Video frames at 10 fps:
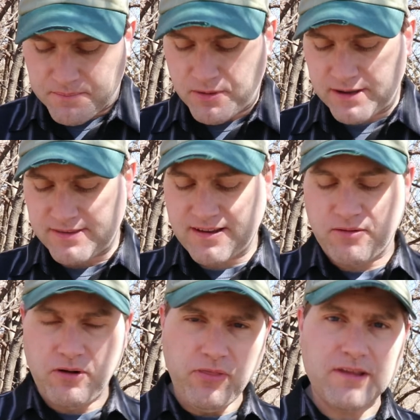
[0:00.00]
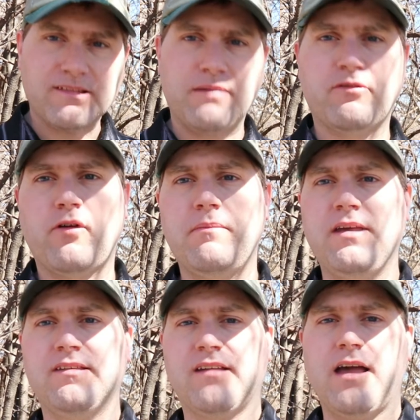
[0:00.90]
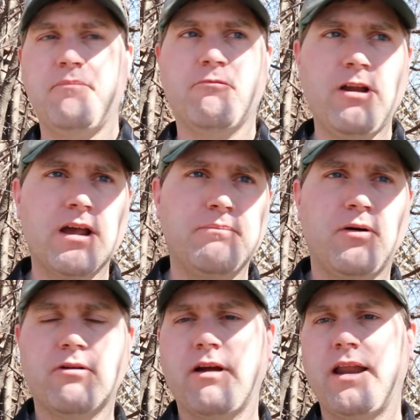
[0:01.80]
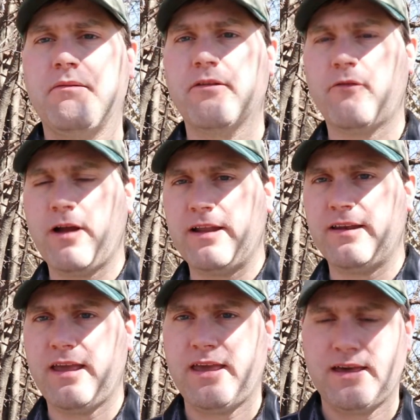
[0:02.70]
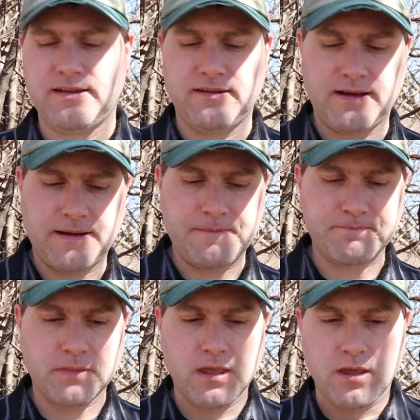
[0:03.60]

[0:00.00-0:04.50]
But uh, what this comes from is I'm reading a book right now with a friend and um,